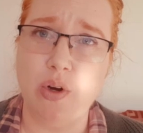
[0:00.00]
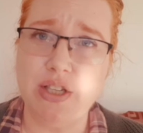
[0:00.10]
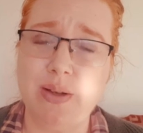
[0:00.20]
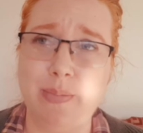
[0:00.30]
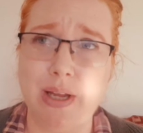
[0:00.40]
which
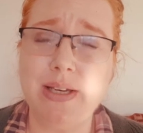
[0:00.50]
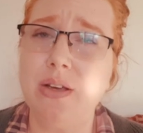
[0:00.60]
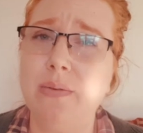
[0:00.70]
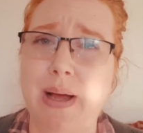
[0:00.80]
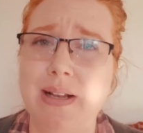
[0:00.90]
is a bloody
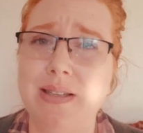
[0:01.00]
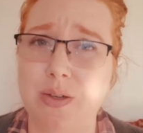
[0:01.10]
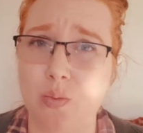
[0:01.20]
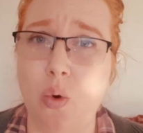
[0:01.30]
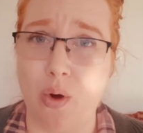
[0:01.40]
good balance
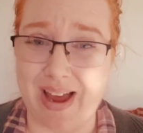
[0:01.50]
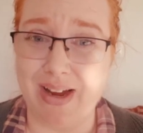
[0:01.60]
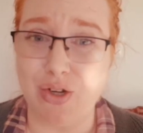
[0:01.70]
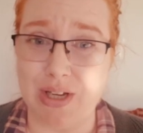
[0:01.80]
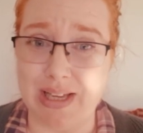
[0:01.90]
to walk,
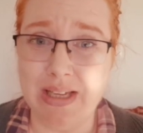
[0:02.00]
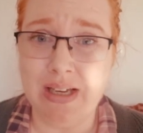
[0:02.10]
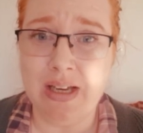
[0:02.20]
actually.